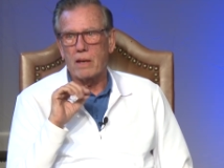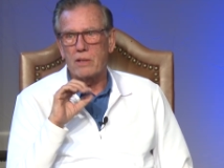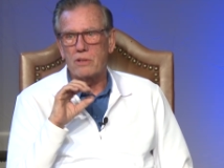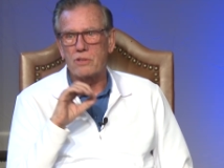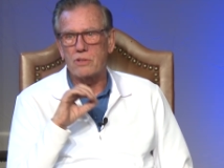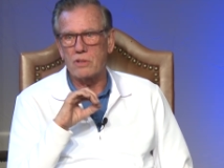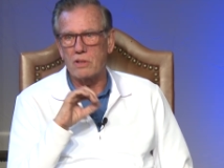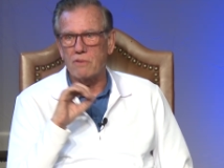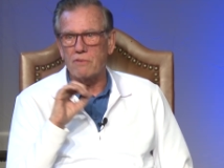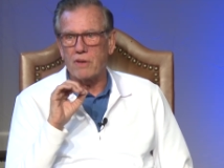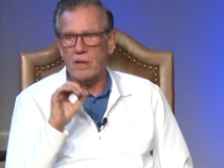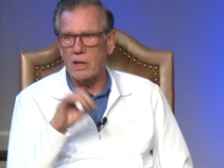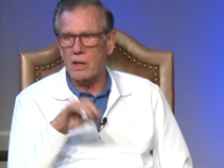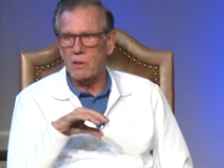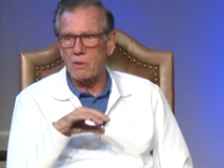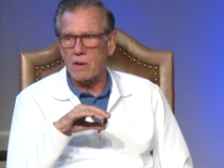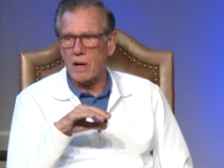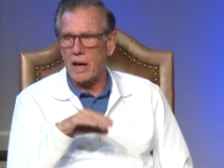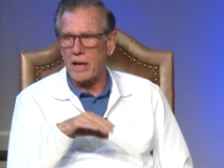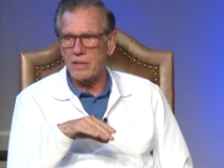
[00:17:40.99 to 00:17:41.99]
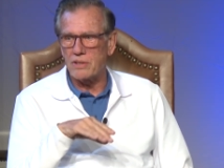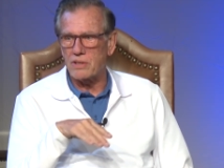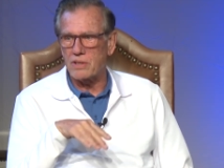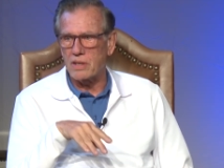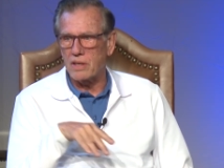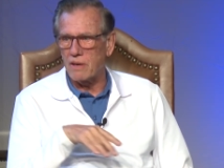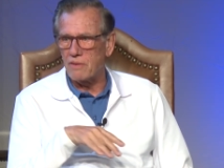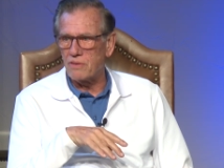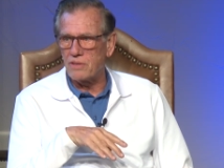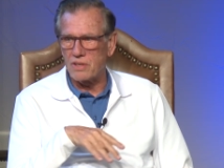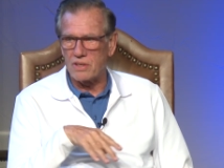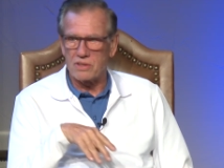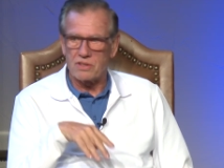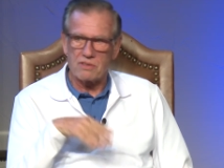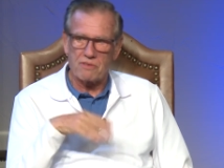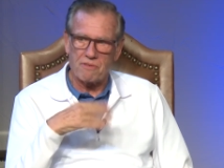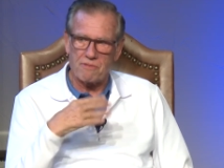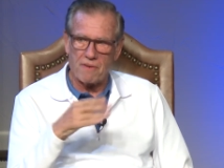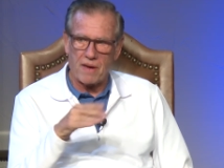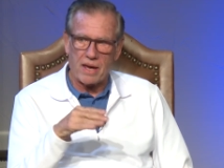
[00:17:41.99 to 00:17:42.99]
serving Christ gives us
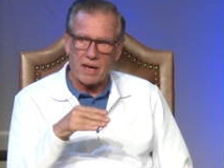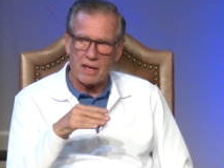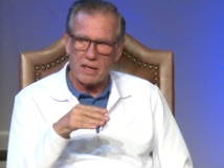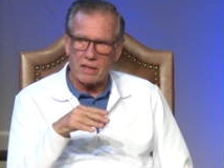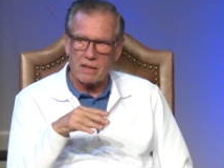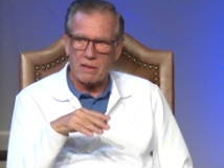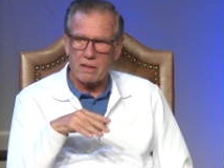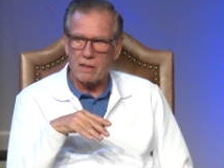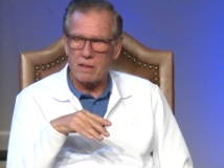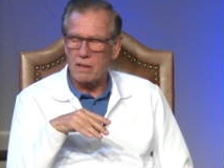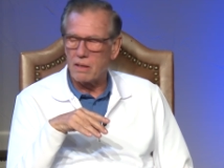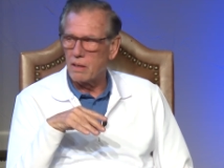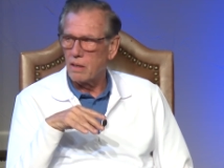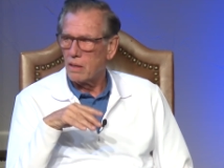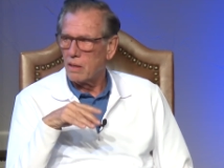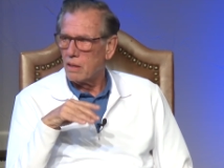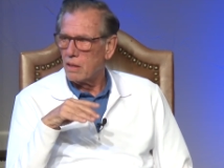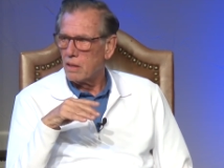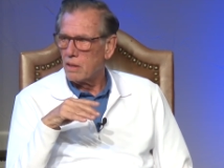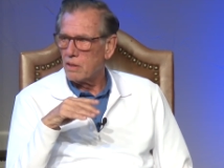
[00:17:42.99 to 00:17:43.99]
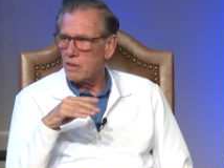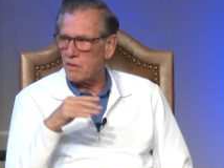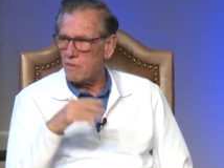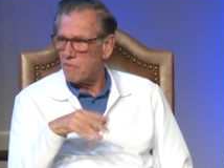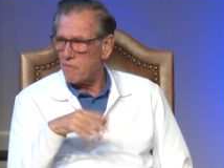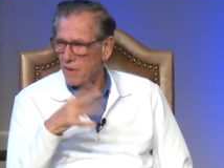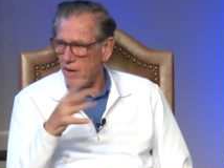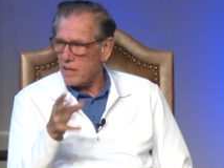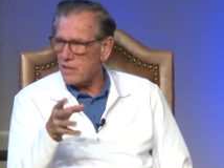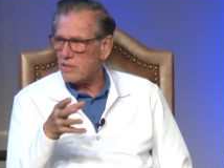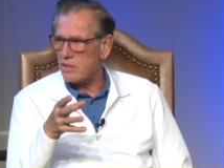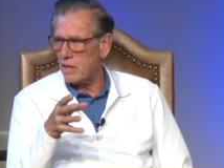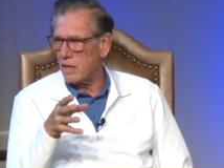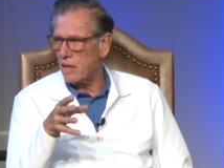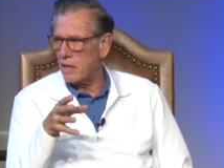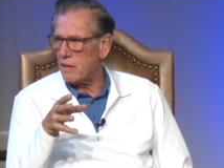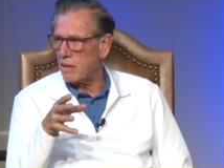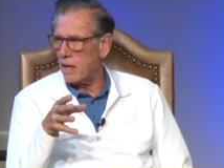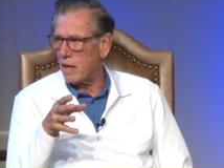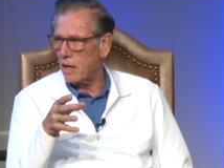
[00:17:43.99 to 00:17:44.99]
faith to face
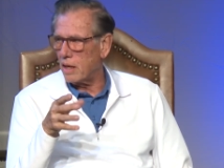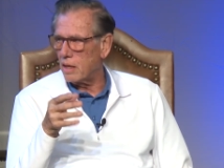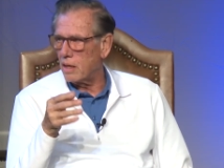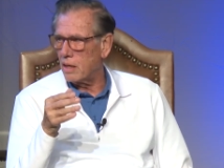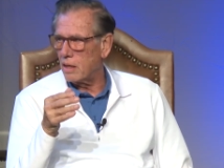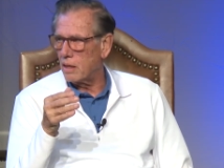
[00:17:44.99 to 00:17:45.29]
anything.